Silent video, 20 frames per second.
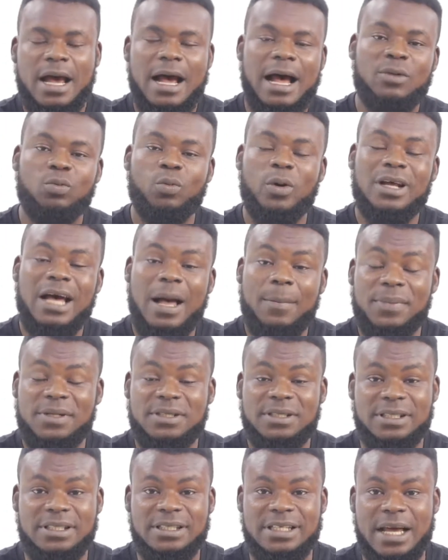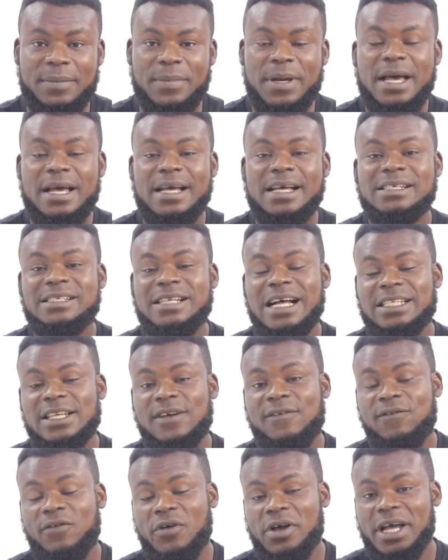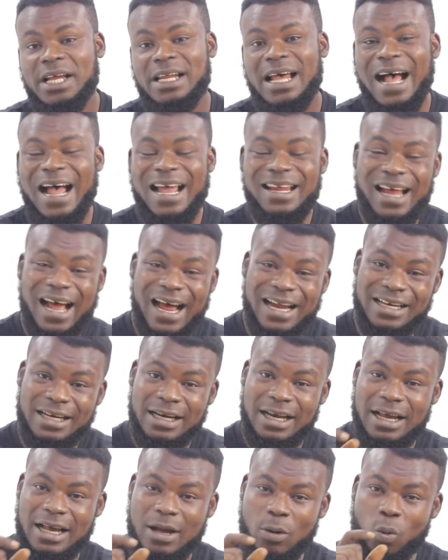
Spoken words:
And what happens to them is that they forget either